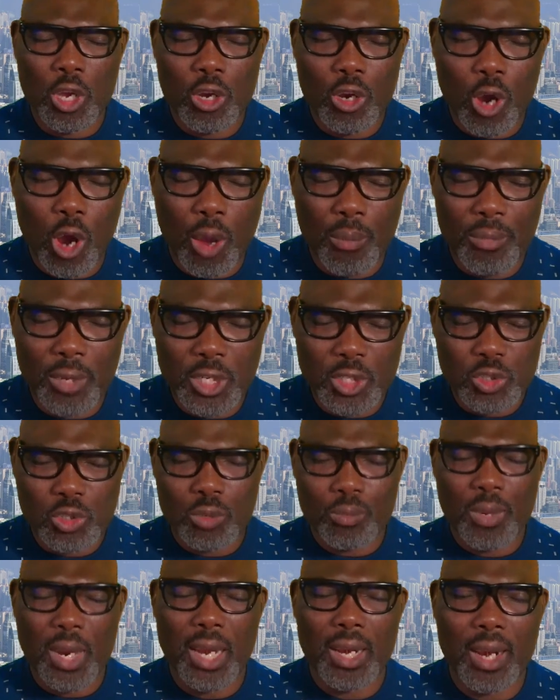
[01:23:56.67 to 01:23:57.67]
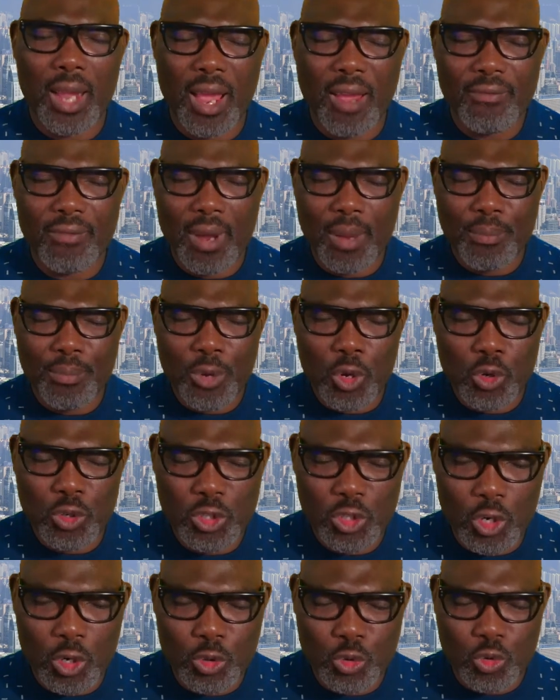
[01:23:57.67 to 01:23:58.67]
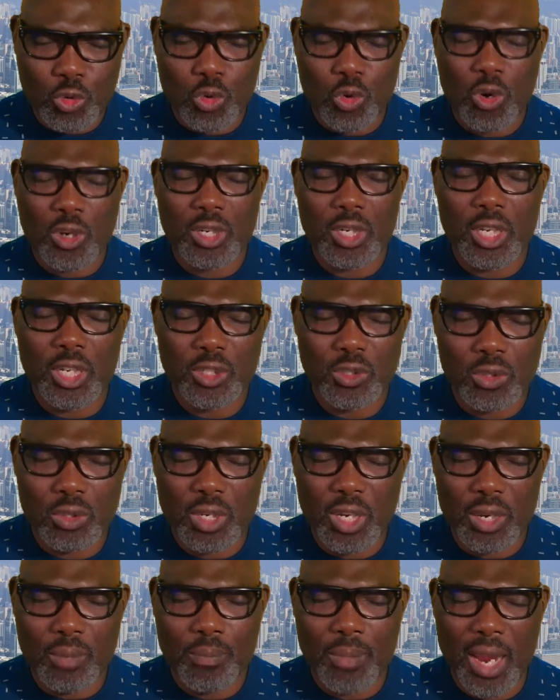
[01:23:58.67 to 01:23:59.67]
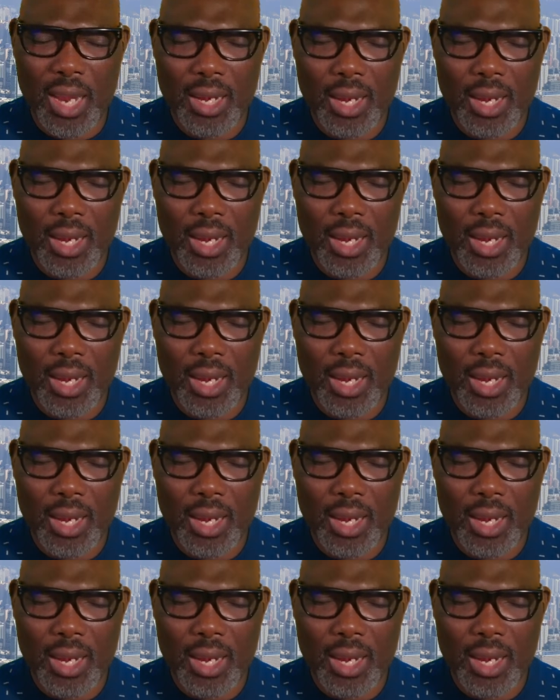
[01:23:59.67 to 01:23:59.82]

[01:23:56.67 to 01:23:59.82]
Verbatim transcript: Come into my life and build your throne in, in my